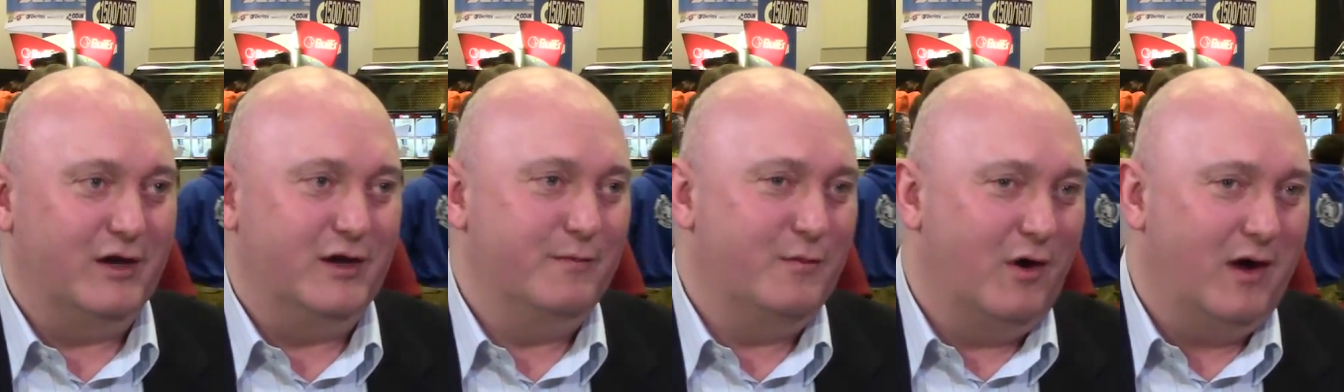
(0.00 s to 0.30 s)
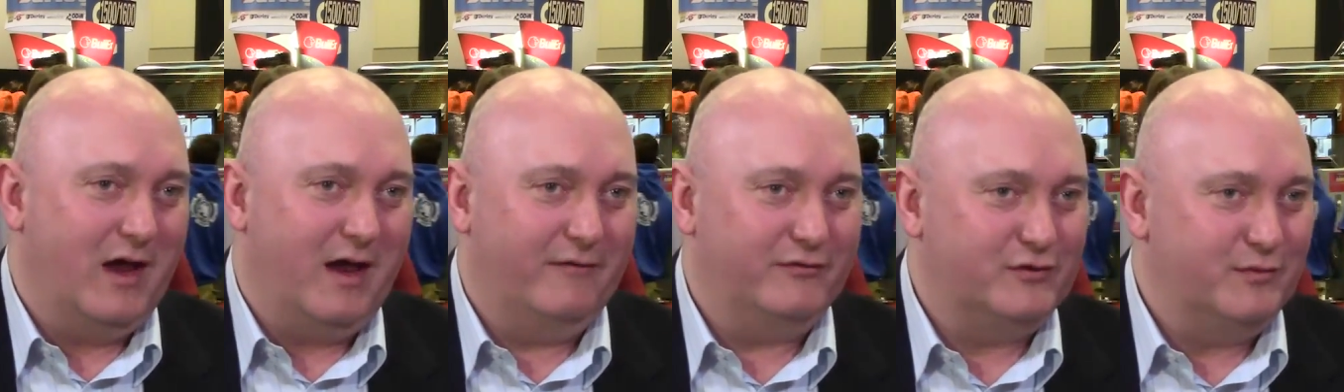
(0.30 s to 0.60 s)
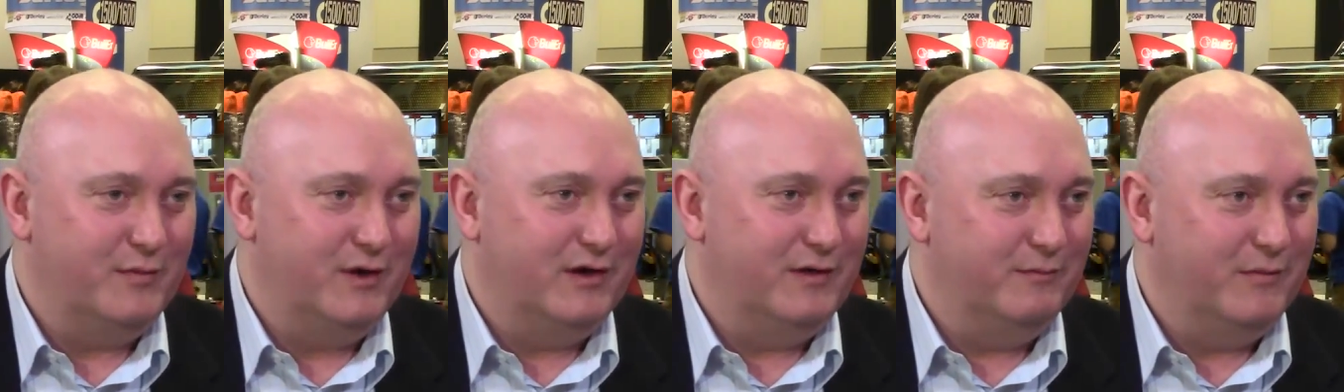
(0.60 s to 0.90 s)
and you might have
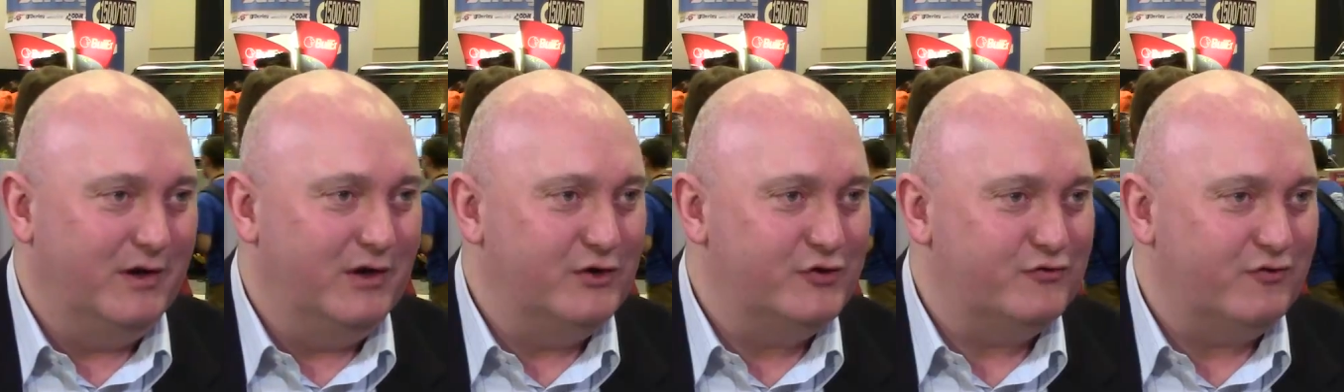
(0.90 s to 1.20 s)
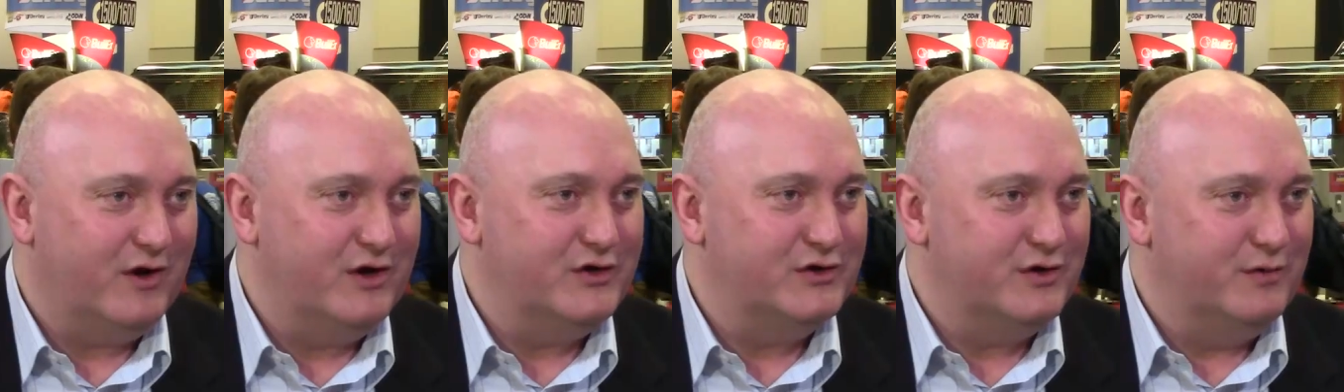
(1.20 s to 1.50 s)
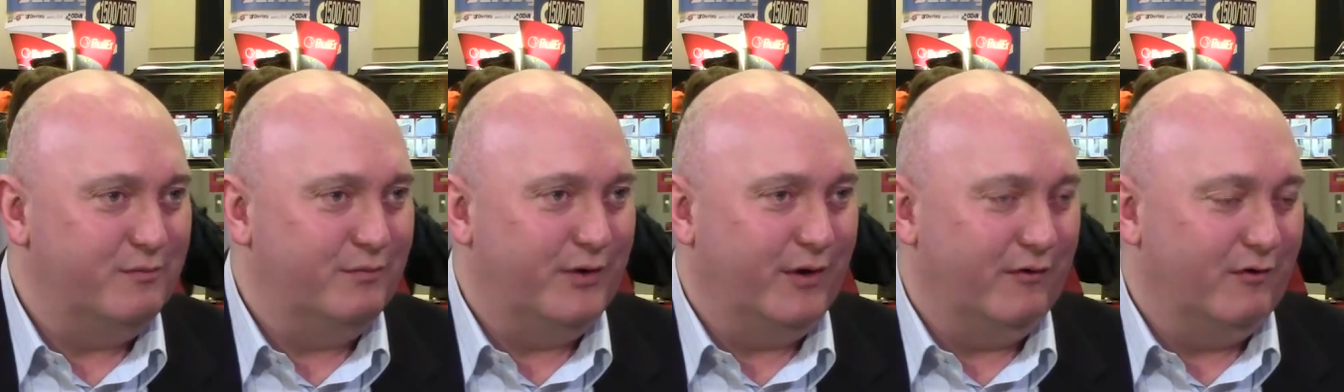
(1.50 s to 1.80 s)
some administration
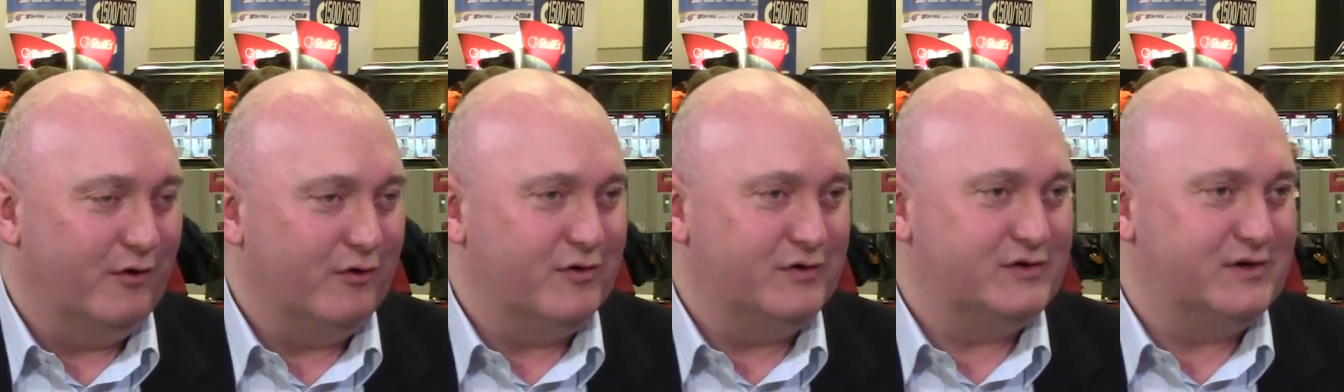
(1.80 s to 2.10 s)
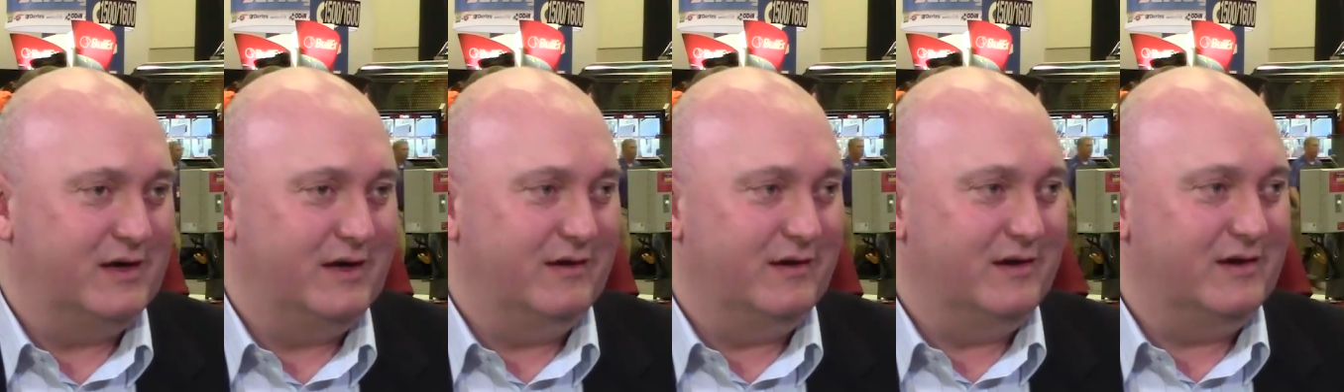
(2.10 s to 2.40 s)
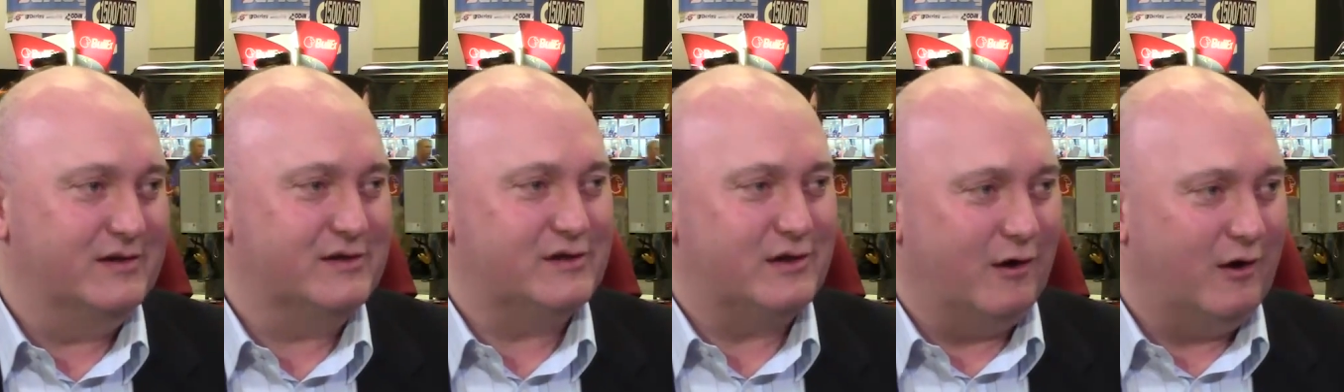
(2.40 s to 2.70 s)
and bureaucracy
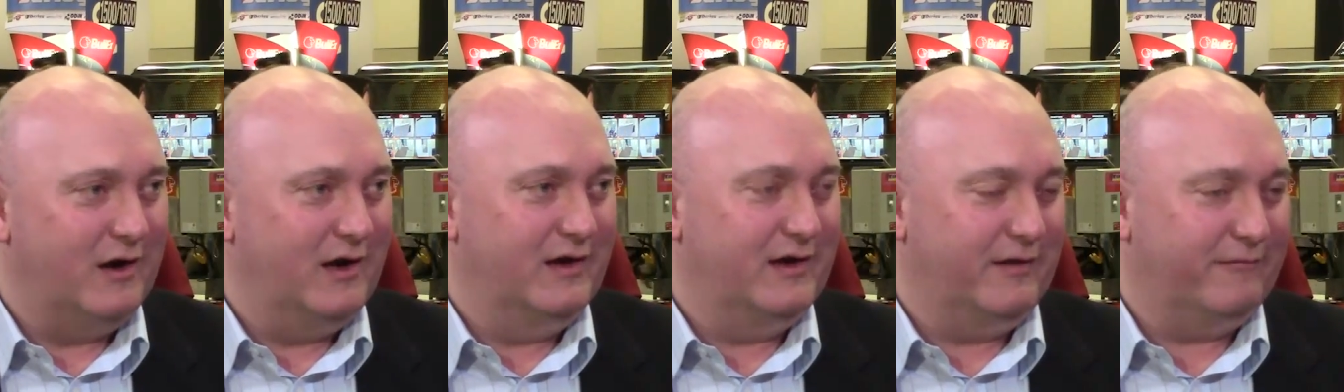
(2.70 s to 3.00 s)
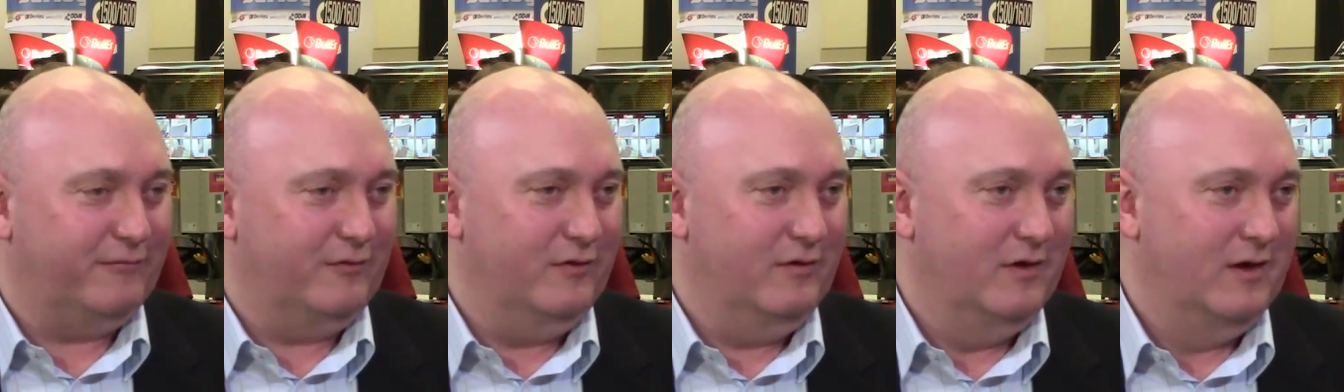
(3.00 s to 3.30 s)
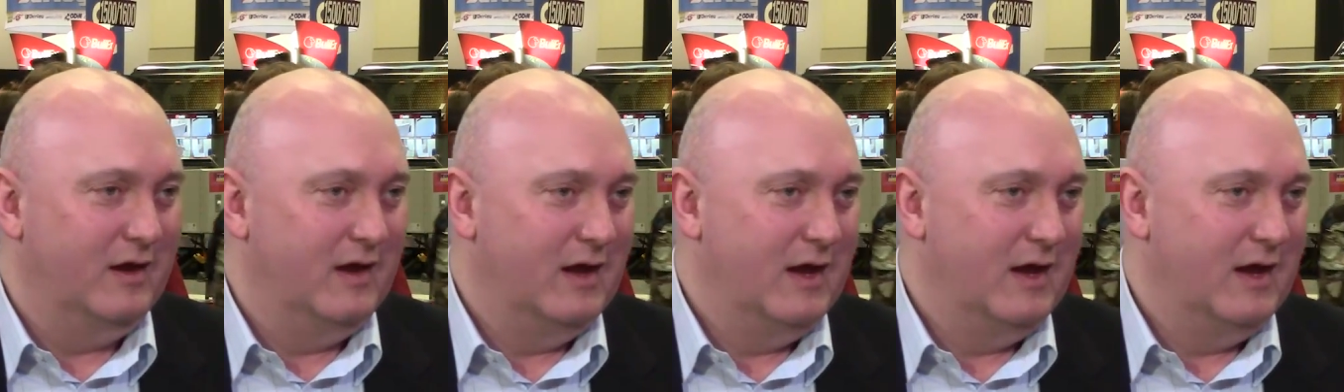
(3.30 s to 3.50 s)
that's slightly different.